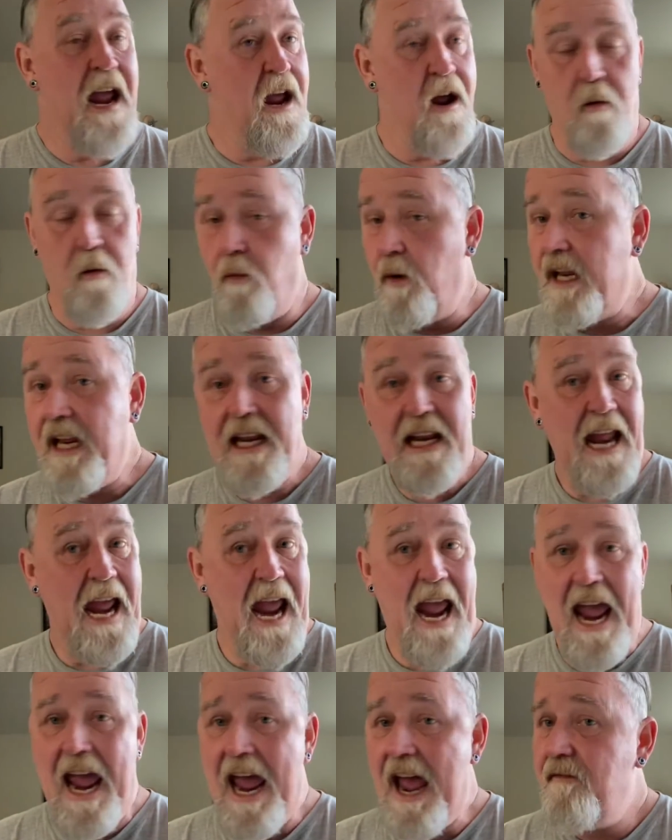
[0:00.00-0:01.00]
We didn't
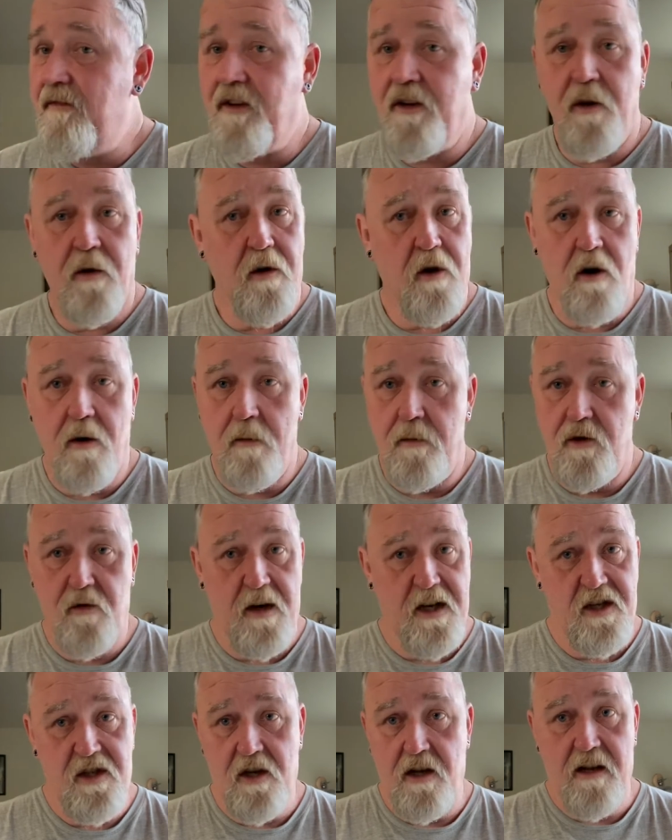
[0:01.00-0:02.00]
have to go to
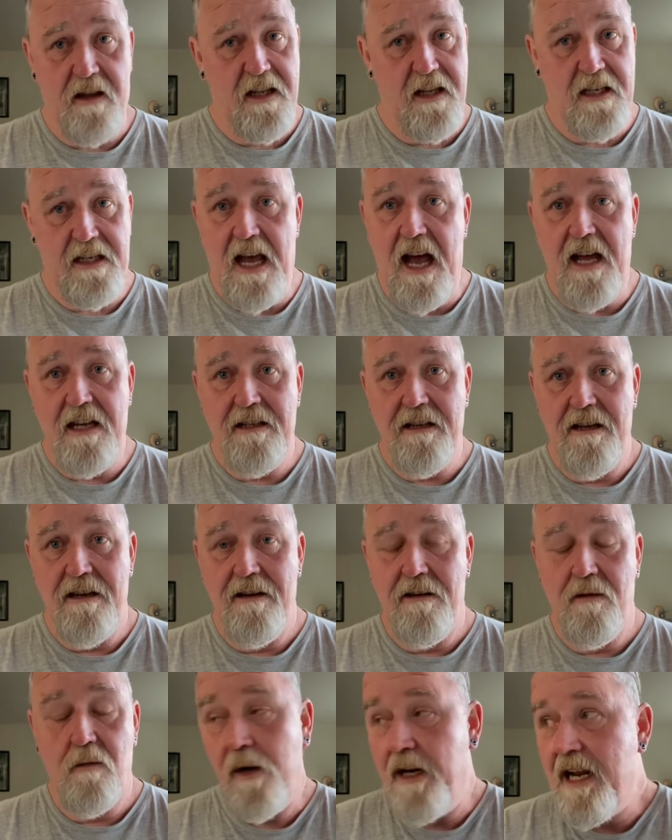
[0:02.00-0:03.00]
arbitration on this, guys.
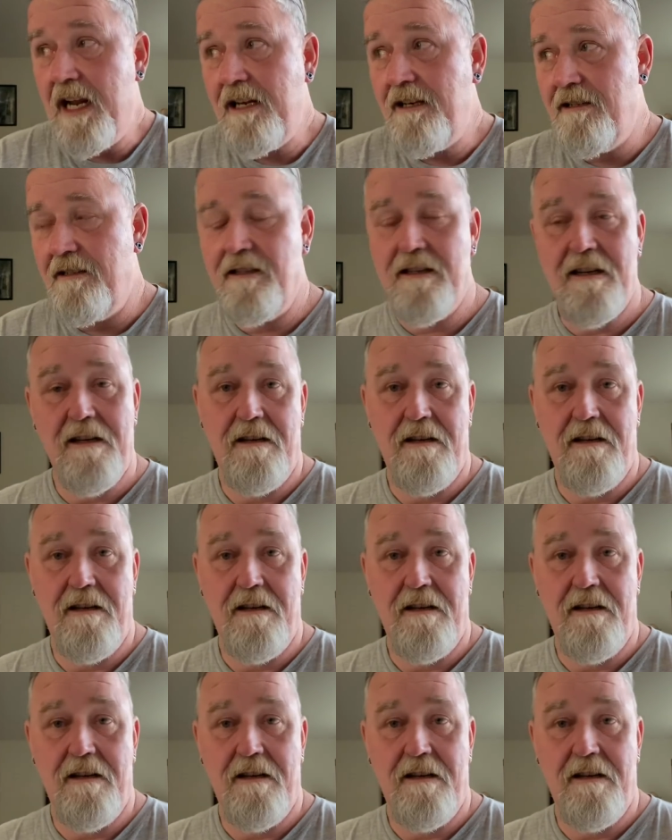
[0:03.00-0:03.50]
We didn't.